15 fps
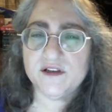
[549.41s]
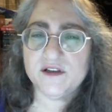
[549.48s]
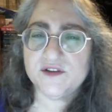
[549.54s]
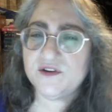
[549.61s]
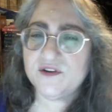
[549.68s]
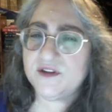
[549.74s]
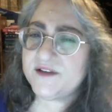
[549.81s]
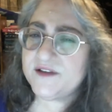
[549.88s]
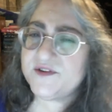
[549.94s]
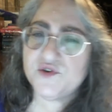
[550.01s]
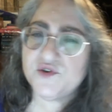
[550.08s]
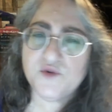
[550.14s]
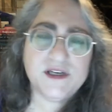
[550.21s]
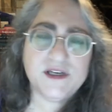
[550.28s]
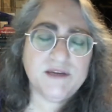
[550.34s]
and
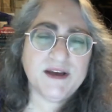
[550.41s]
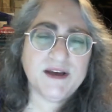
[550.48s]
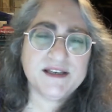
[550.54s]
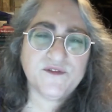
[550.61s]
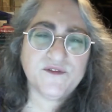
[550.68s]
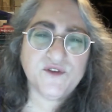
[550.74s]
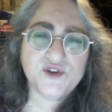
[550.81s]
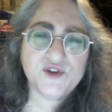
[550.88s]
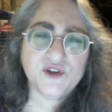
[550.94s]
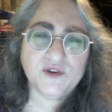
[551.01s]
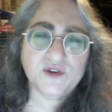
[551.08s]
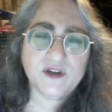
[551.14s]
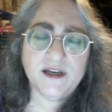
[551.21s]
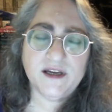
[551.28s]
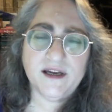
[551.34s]
2020 makes the future
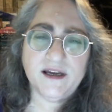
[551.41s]
look